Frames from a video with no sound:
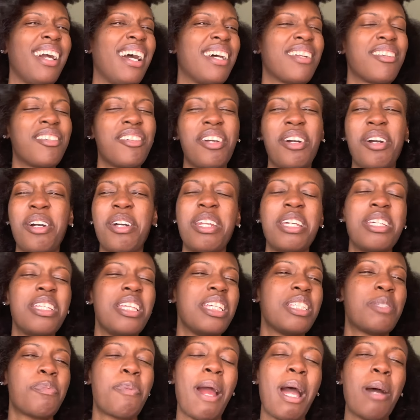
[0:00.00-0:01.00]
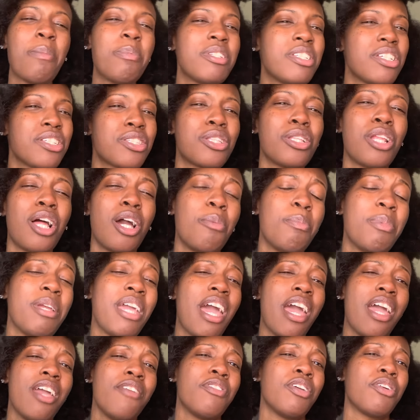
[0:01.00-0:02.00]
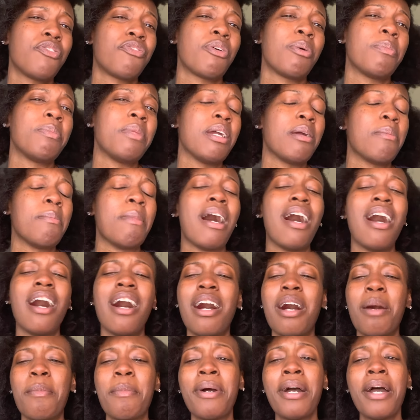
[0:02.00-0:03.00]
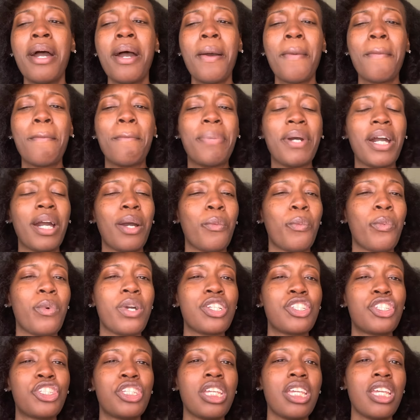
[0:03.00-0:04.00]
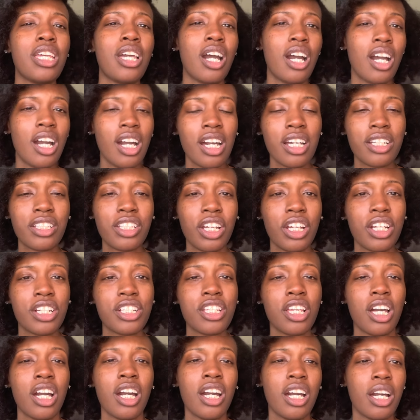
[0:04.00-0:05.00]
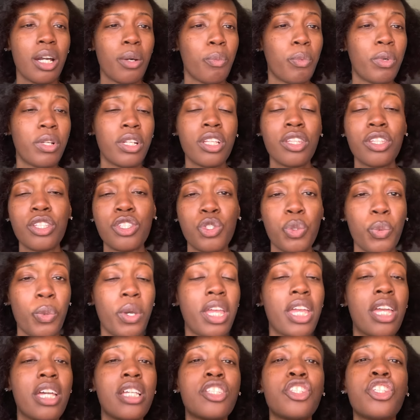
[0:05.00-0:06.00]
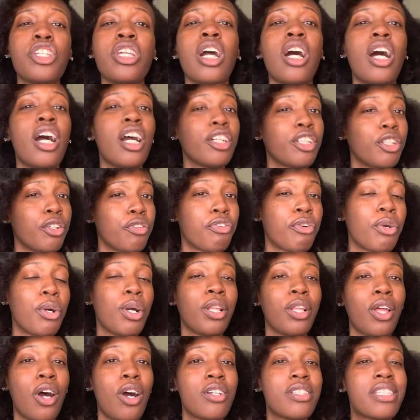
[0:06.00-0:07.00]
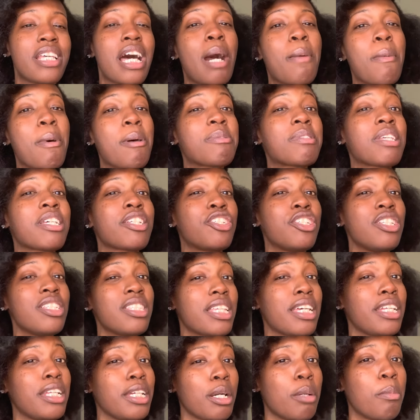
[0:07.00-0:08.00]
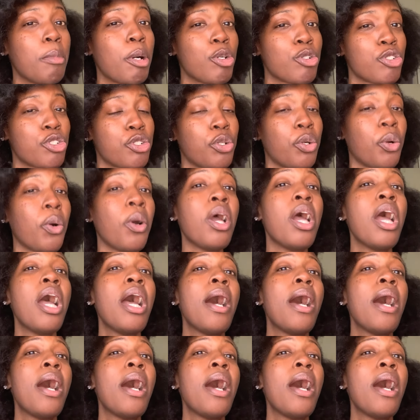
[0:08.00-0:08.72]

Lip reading: I don't know. And it's probably just learned behavior from their mom. But when she hugged her, one of the twins, she hugged her for a long time. I was like, she's getting emotional.